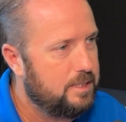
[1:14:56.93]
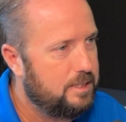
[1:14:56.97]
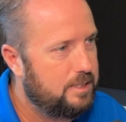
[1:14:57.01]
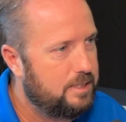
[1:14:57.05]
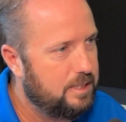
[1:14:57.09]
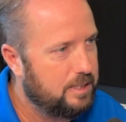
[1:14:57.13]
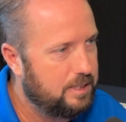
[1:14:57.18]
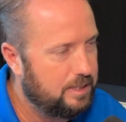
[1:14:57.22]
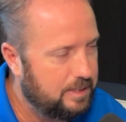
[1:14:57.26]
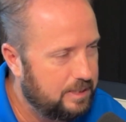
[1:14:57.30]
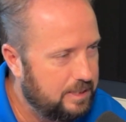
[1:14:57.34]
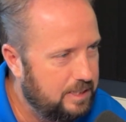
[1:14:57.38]

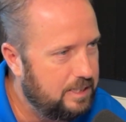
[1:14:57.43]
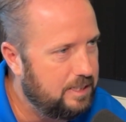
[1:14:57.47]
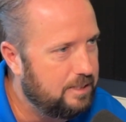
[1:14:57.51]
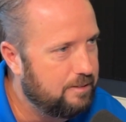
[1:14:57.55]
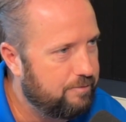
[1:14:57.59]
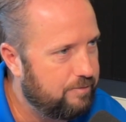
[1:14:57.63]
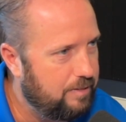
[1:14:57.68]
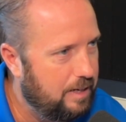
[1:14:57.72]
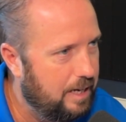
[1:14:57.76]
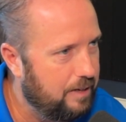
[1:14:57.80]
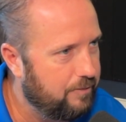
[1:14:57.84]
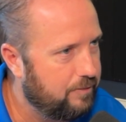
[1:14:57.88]
to lead a
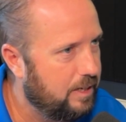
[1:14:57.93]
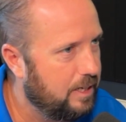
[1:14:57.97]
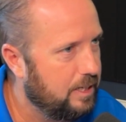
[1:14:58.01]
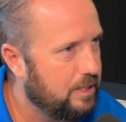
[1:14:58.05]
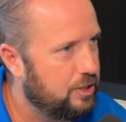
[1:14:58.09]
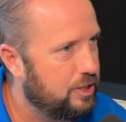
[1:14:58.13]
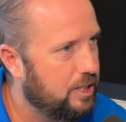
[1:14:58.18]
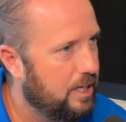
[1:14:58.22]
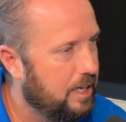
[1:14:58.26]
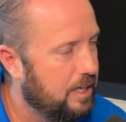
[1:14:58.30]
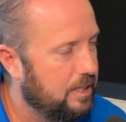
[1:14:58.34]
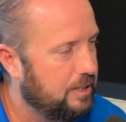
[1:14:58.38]

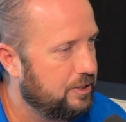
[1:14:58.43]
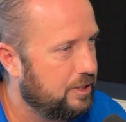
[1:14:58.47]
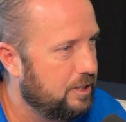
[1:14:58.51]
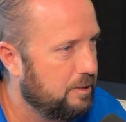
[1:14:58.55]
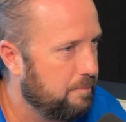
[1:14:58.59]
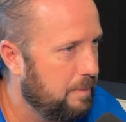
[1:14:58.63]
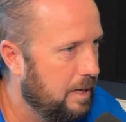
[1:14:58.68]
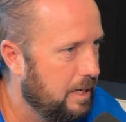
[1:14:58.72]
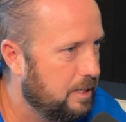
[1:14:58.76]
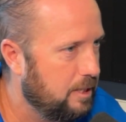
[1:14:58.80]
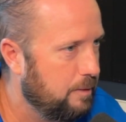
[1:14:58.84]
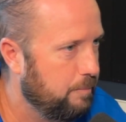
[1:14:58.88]
5K challenge
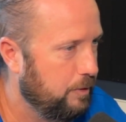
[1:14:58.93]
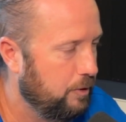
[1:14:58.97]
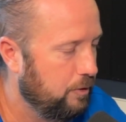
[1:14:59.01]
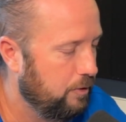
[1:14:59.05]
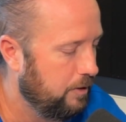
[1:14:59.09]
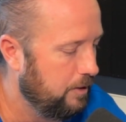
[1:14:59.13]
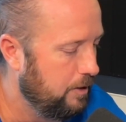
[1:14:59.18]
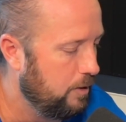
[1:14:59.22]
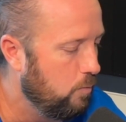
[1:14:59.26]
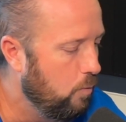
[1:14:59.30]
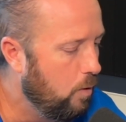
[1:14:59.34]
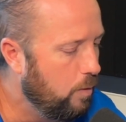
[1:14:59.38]
in my
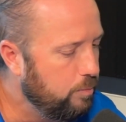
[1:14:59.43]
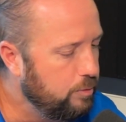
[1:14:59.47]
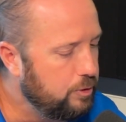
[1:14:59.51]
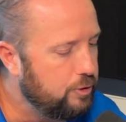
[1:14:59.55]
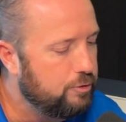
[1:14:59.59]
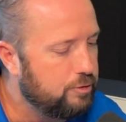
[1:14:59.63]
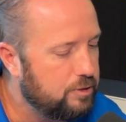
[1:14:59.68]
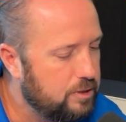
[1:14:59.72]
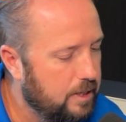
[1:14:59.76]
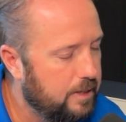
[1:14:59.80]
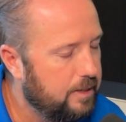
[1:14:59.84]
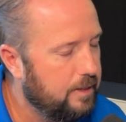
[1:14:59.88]
community. What would
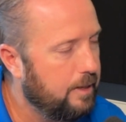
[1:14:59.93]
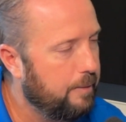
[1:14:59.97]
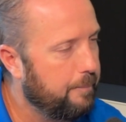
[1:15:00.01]
you say to